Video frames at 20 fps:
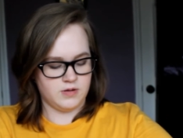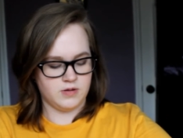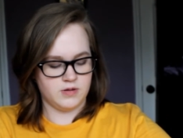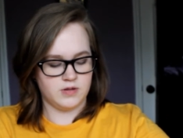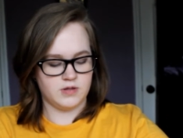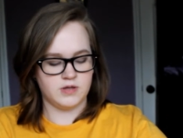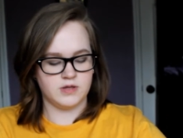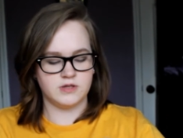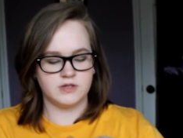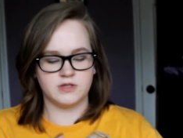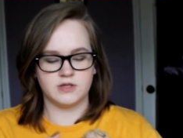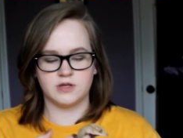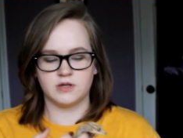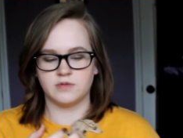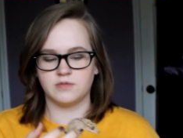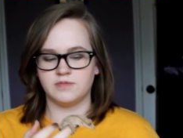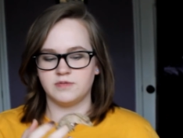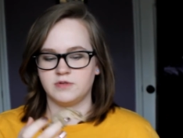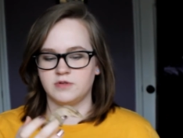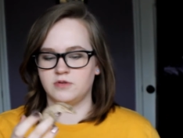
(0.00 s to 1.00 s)
He's
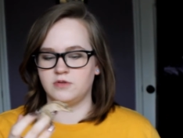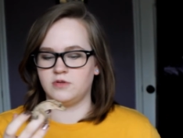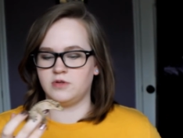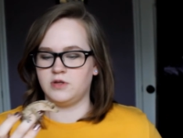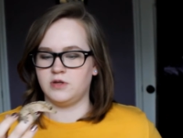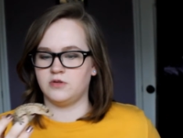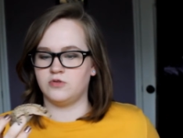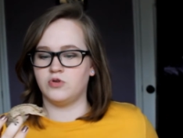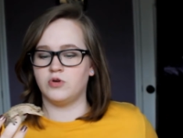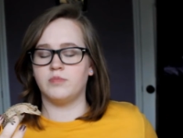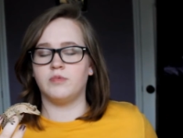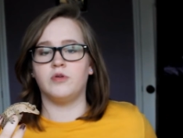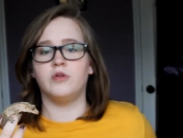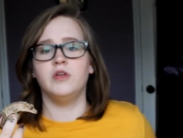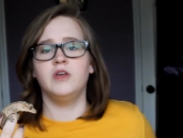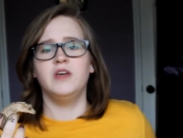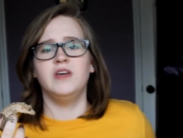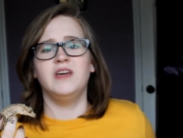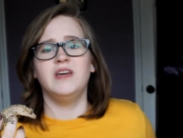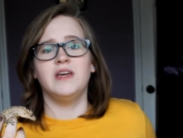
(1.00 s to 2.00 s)
absolutely adorable.
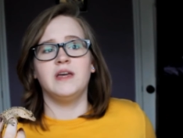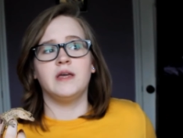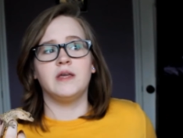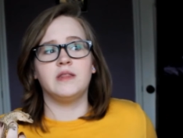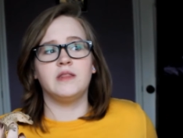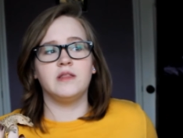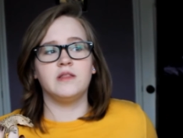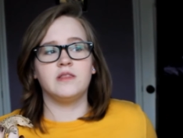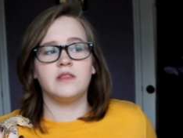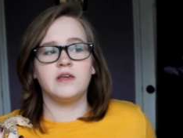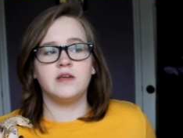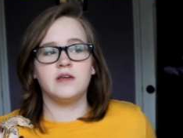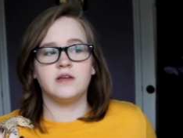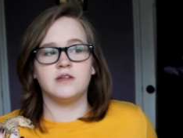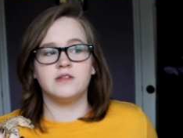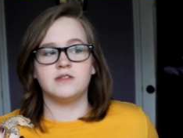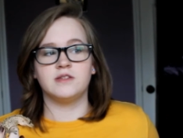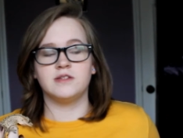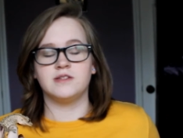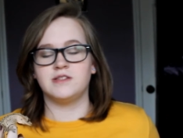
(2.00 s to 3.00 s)
The thing
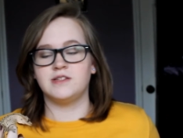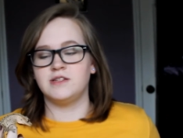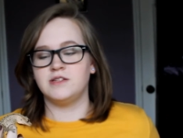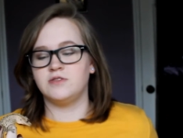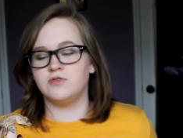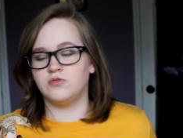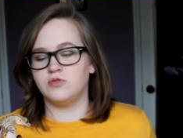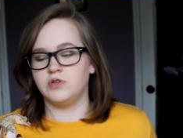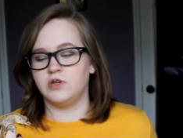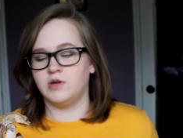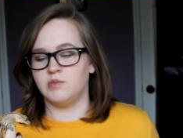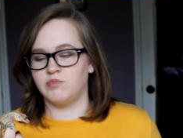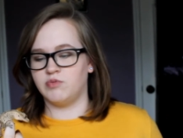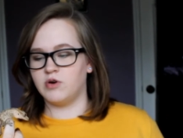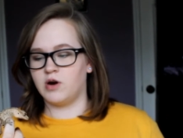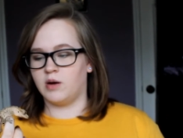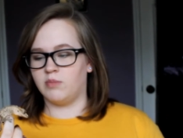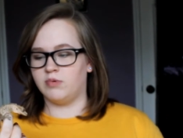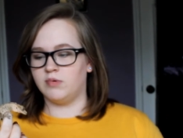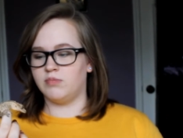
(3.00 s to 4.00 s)
is he's only a
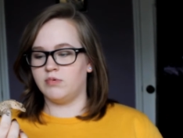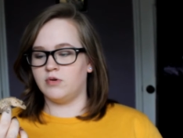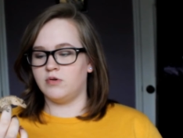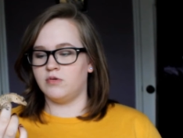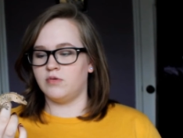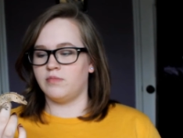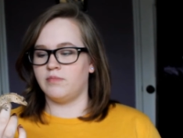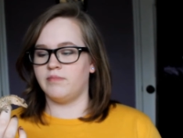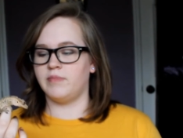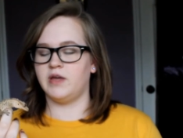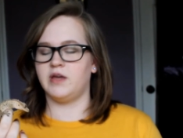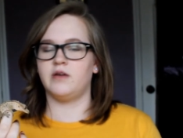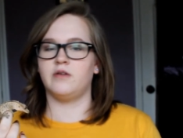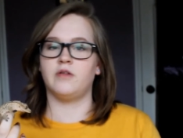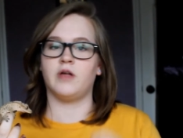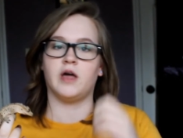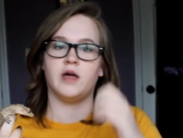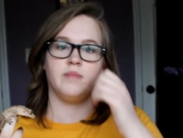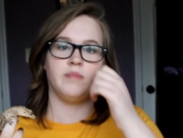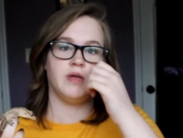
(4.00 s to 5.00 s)
probable
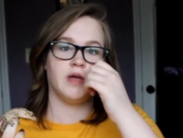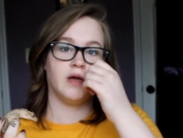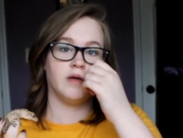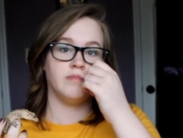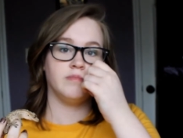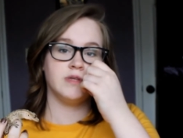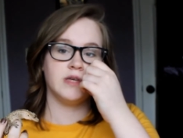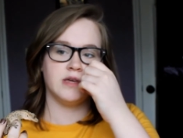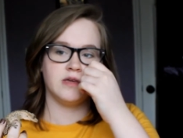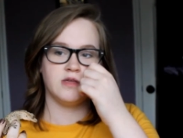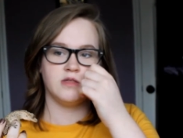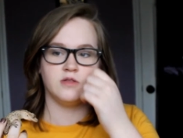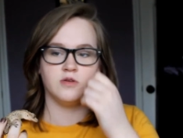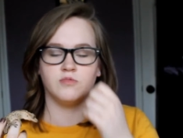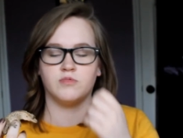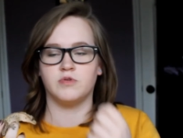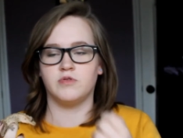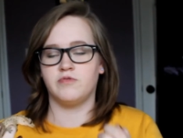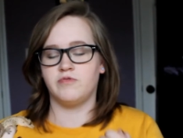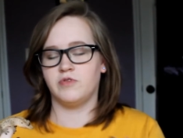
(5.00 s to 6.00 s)
male. I mean, I'm taking their
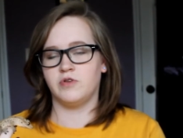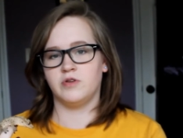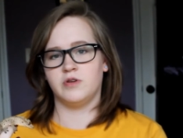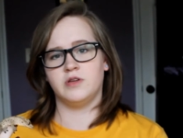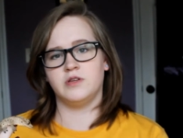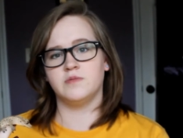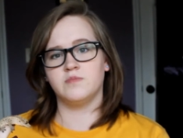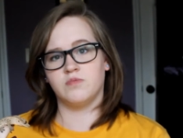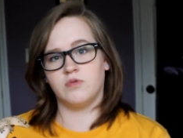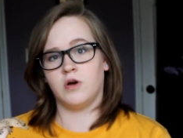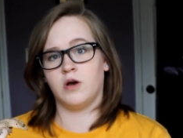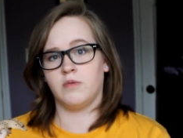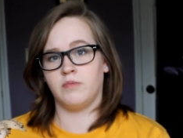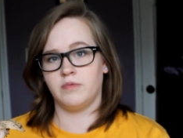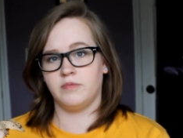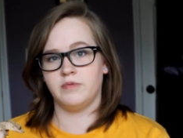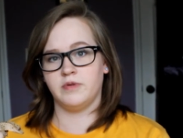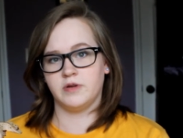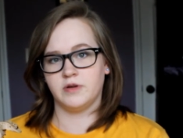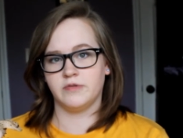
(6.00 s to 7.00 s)
word for it. He's
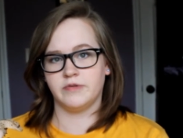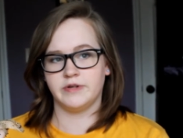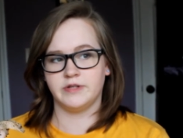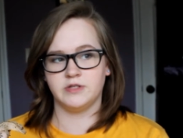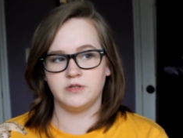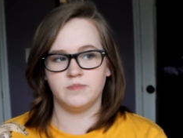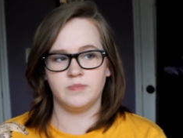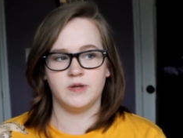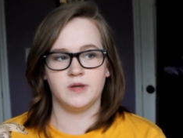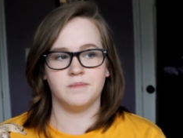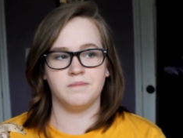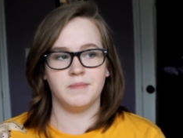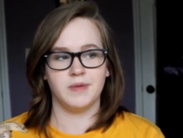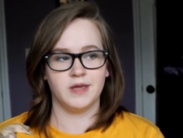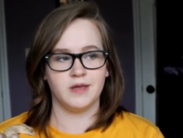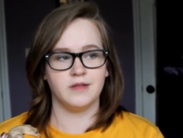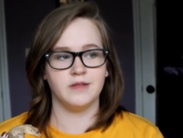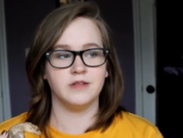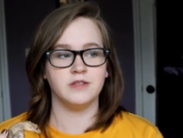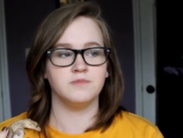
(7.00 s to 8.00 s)
probably going to be a
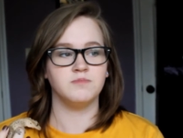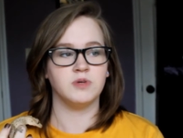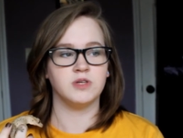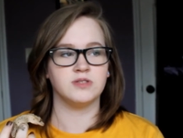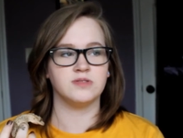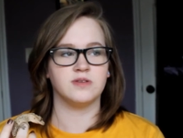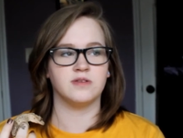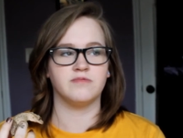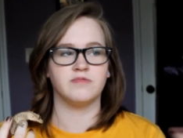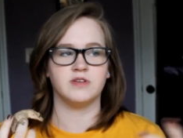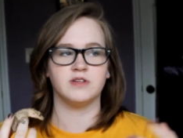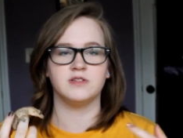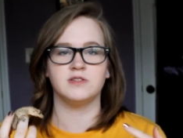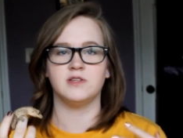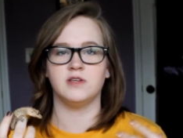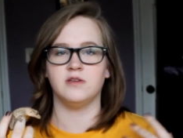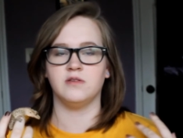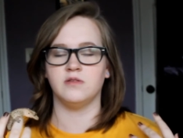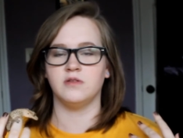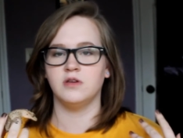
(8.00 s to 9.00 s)
male. It's based off like
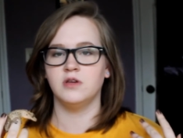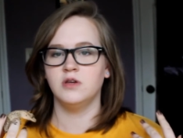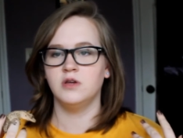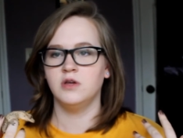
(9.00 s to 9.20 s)
seeing